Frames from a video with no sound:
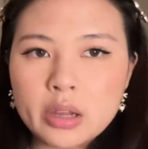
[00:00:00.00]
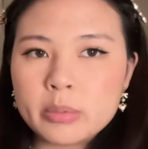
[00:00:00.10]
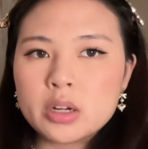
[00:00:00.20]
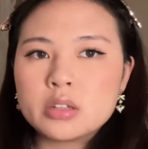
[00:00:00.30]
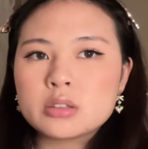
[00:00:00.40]
I'm
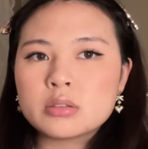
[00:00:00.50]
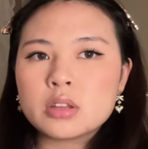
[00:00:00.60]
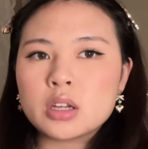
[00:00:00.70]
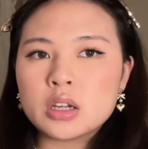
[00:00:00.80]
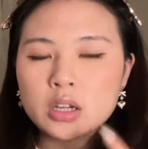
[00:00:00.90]
gonna do
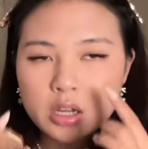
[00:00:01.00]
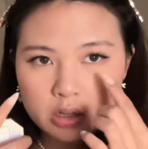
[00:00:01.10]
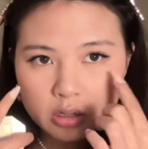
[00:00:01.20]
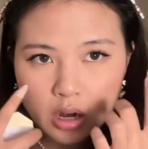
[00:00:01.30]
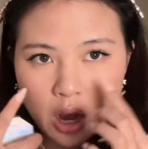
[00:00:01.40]
the
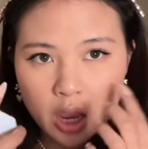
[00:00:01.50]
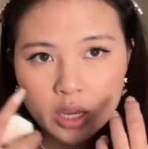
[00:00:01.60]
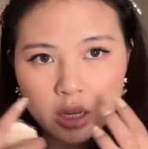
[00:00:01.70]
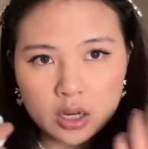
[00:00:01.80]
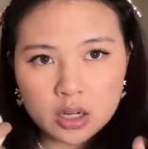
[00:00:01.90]
under
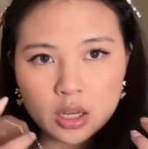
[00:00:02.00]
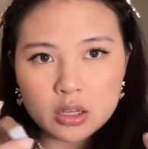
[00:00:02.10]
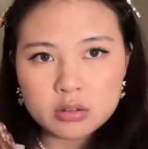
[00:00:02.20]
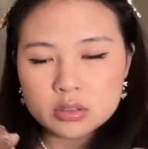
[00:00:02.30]
eye and egg yolk